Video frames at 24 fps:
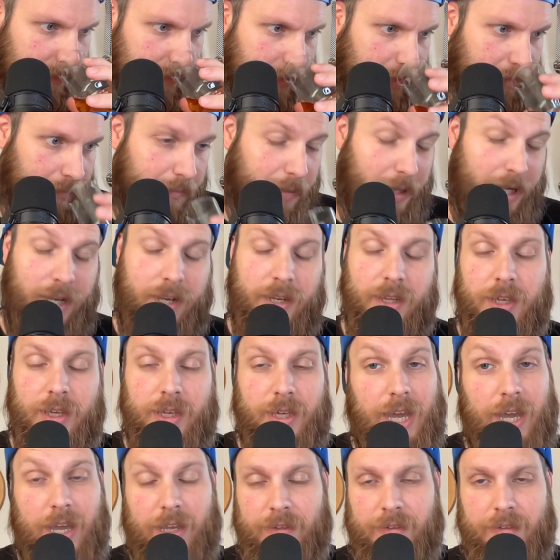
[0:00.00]
But
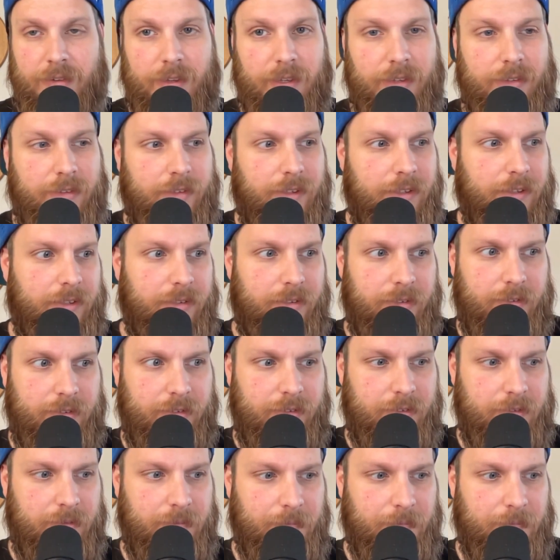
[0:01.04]
guys, this is